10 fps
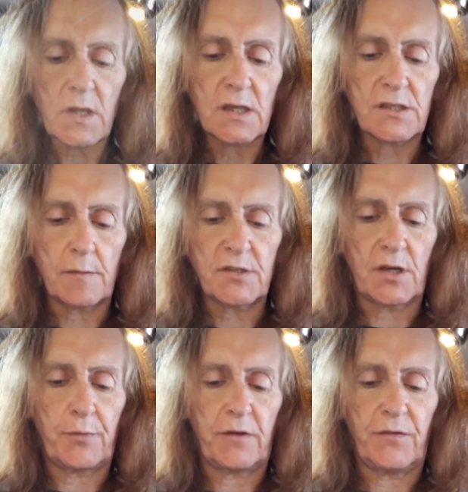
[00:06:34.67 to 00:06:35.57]
So I'm just going to
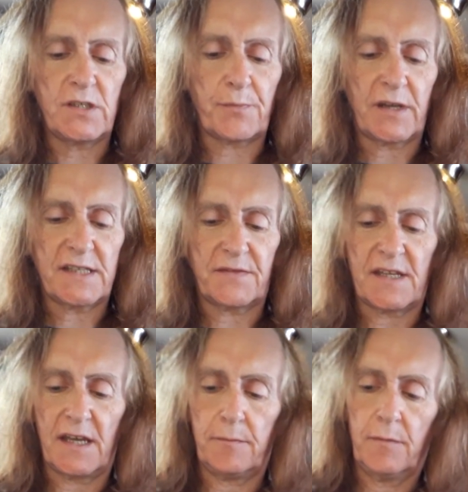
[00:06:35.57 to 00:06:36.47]
put a few sprigs of
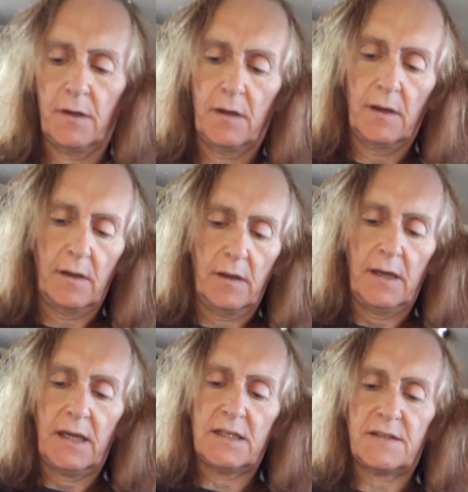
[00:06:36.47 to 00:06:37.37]
thyme
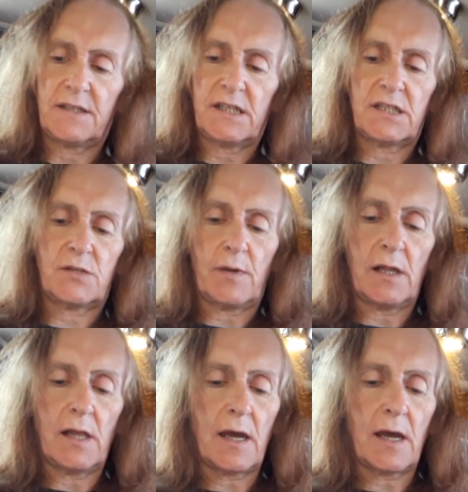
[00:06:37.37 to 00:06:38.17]
into the dish as well.